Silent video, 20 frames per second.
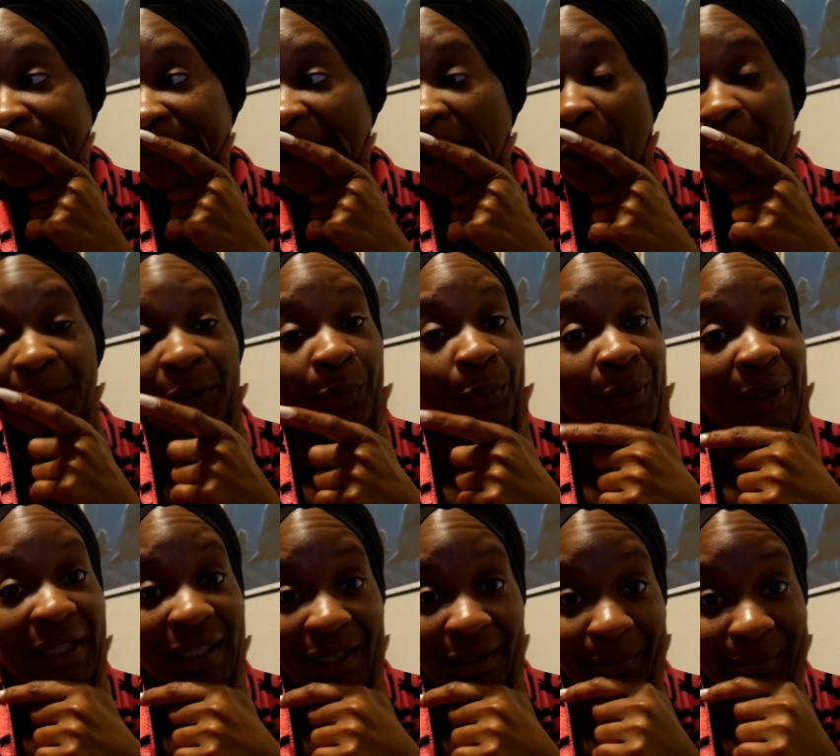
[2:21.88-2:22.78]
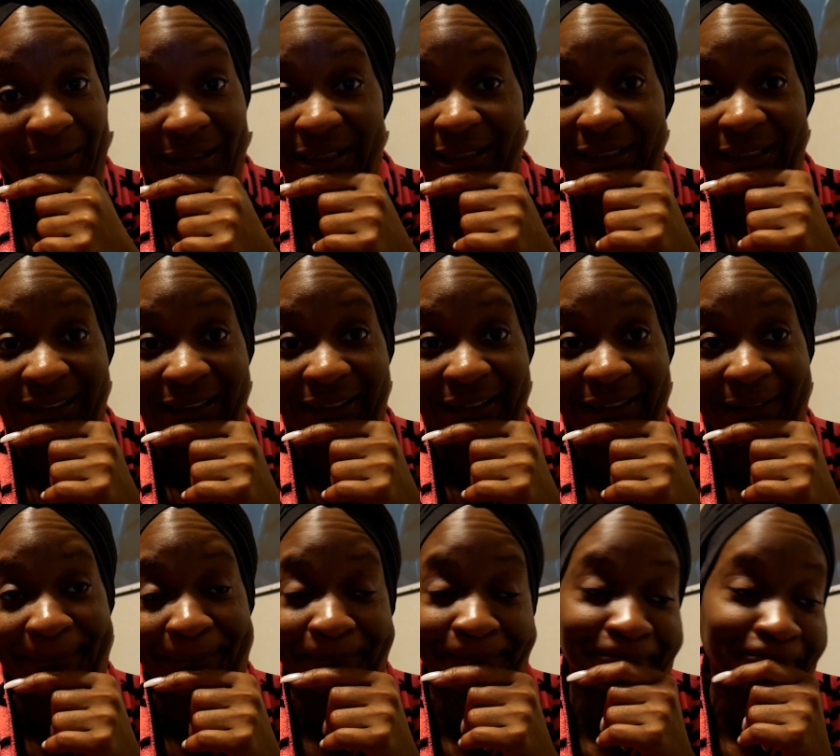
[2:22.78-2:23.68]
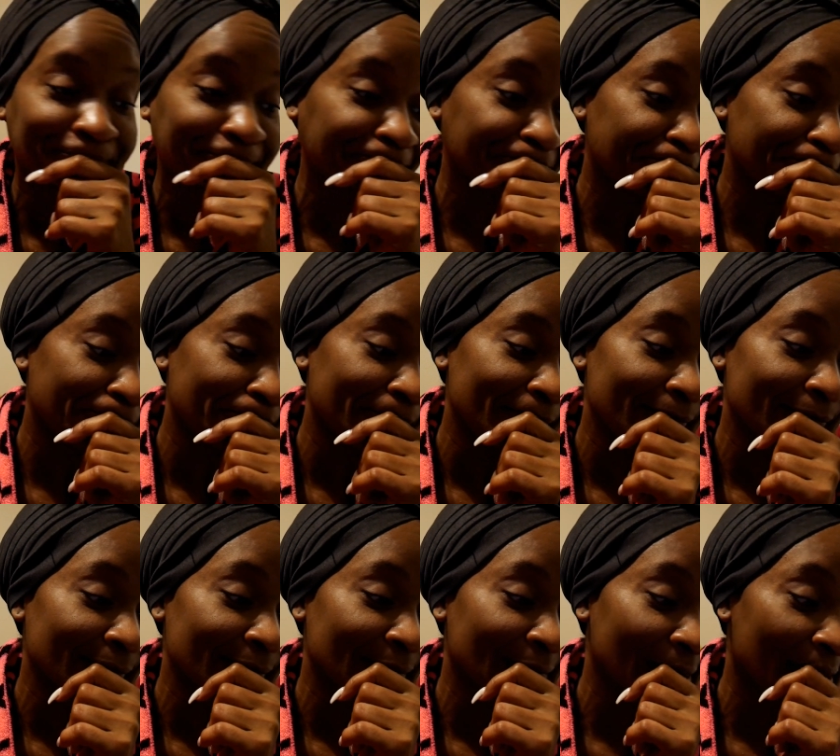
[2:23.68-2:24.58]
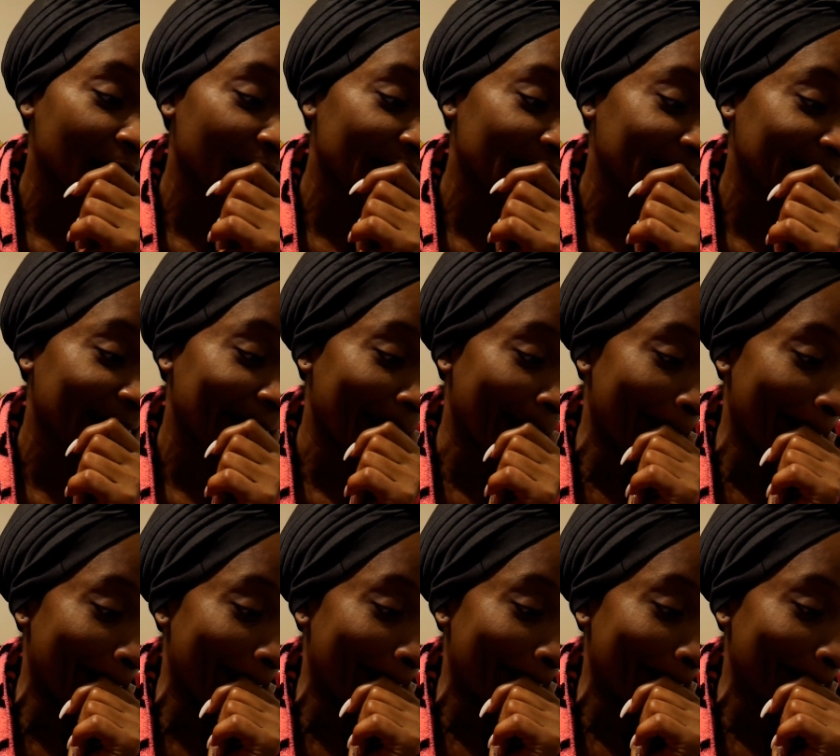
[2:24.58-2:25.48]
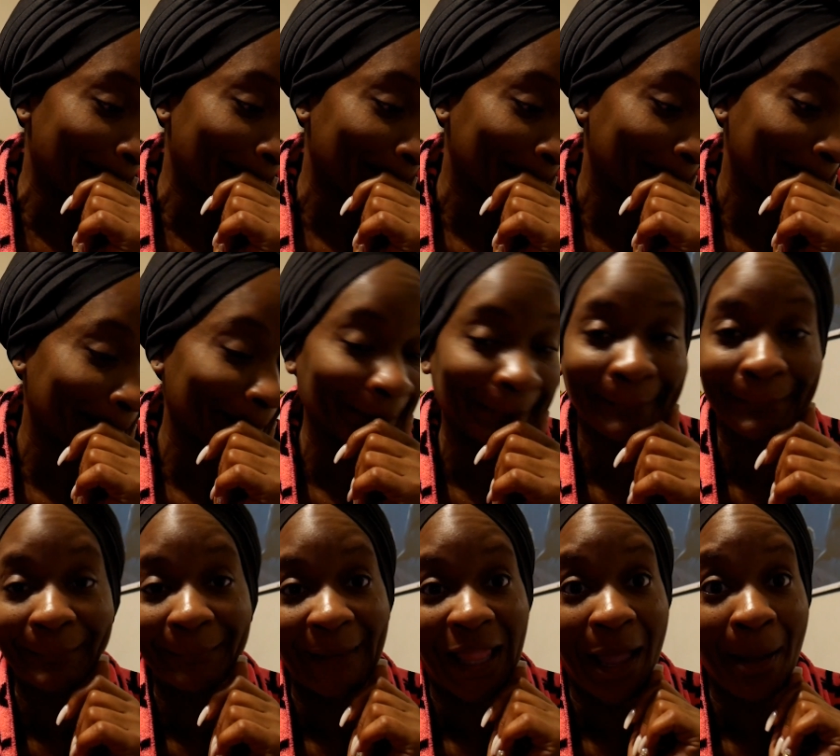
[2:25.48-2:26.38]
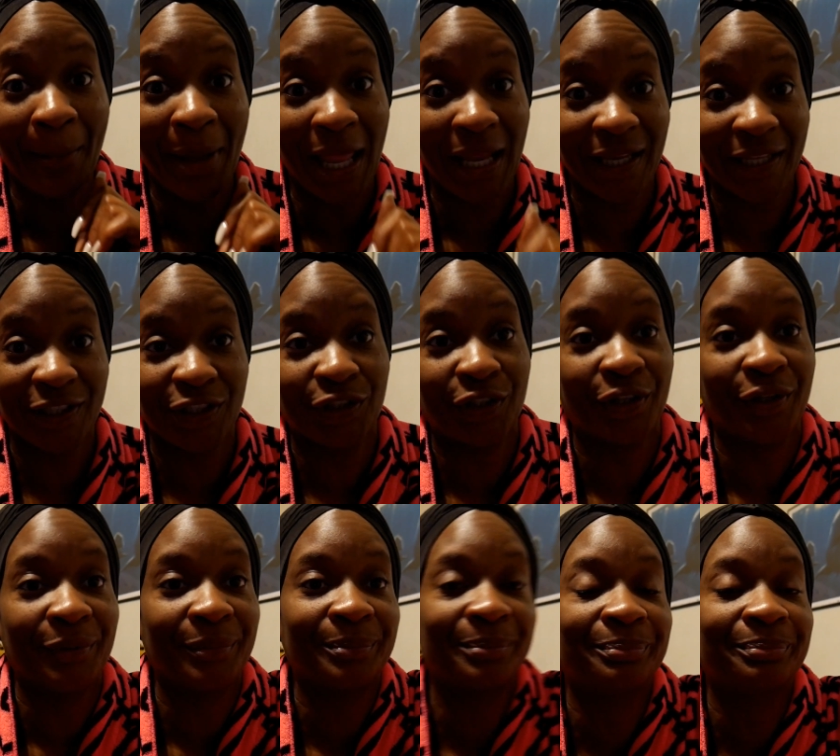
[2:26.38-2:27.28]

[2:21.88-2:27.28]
hope your weekend was good. And yeah, I'm gonna holler at y'all.